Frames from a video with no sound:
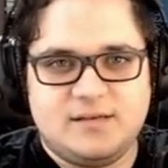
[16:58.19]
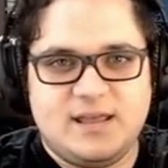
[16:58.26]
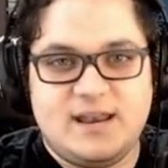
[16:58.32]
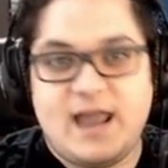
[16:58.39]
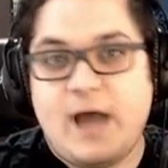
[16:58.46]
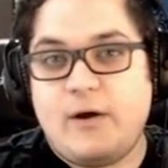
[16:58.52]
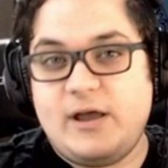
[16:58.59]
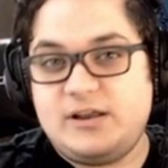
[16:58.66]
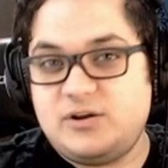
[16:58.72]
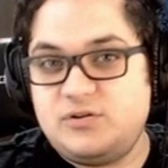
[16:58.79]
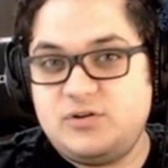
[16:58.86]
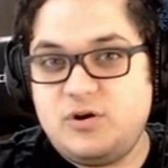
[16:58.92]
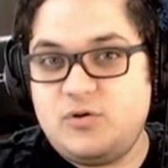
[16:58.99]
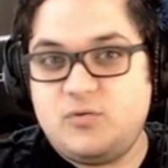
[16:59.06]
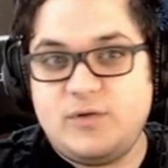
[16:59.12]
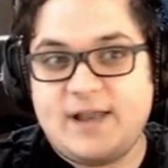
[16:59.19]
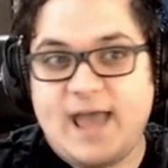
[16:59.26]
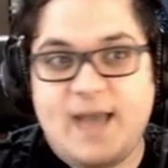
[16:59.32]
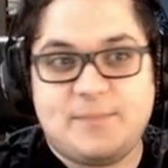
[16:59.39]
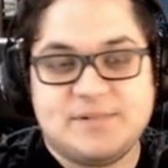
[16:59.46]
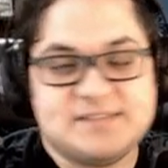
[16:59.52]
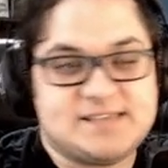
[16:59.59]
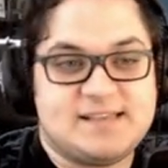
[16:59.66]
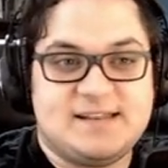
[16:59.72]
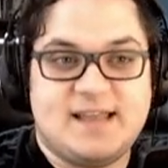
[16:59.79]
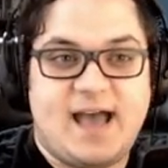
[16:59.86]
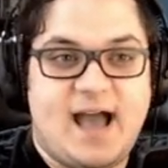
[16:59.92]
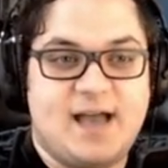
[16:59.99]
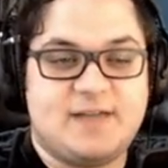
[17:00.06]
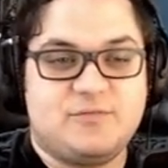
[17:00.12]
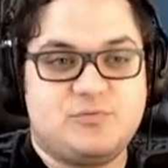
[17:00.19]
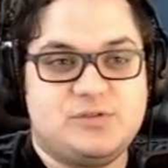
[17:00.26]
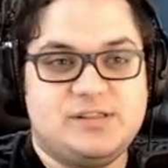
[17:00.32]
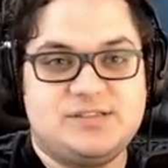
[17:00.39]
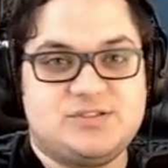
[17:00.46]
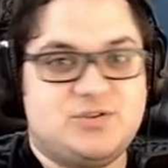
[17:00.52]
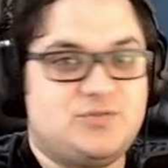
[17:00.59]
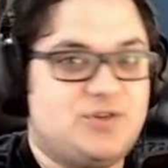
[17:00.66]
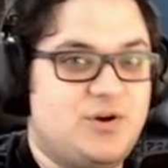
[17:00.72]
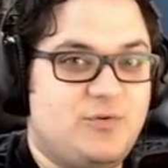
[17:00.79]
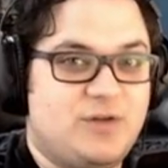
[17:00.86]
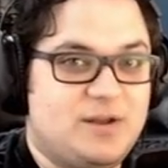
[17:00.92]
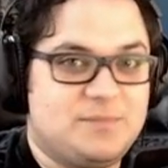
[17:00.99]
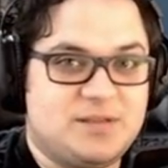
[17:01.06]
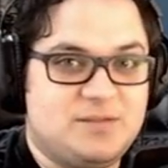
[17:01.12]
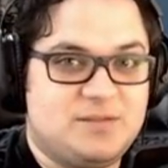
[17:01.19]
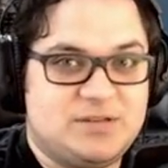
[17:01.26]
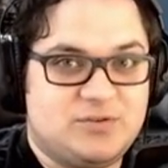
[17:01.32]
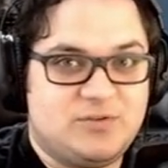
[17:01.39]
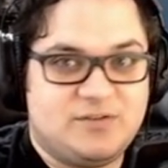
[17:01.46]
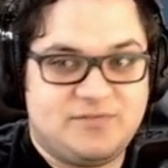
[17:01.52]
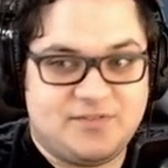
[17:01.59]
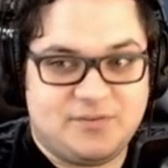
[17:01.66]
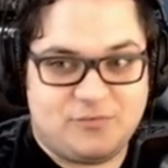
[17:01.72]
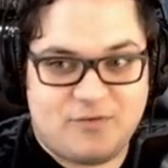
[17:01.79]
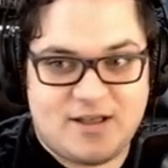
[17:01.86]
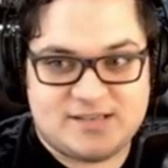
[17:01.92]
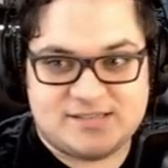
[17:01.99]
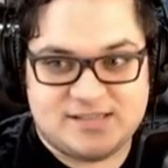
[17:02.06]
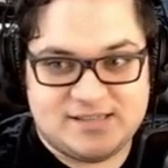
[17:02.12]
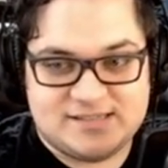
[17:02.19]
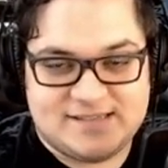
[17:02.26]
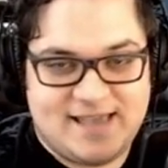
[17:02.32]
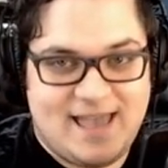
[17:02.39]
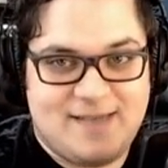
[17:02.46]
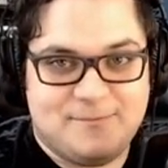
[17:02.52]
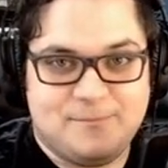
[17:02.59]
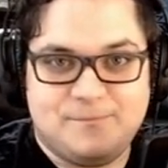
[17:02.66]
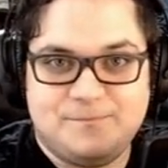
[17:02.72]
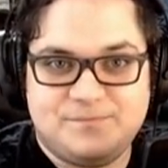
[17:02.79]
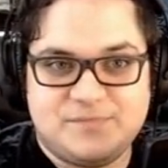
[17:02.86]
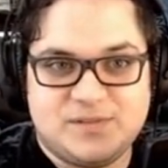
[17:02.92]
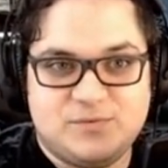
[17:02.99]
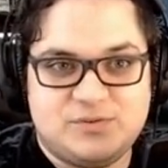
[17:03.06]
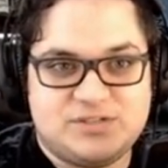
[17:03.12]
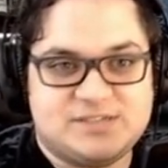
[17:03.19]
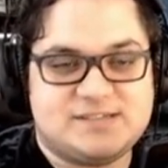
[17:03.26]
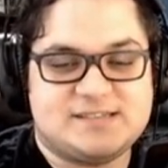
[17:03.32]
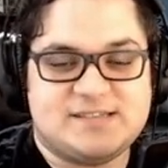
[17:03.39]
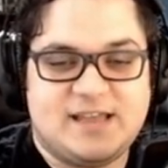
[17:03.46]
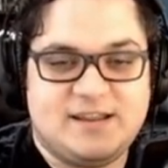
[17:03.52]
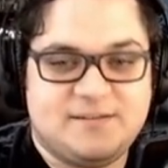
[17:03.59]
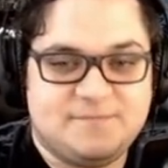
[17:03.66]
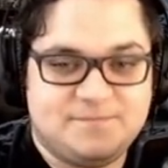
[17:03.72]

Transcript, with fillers: And now I don't know what happens. And I really don't know what I'm going to be doing for the rest of this game, which is exciting.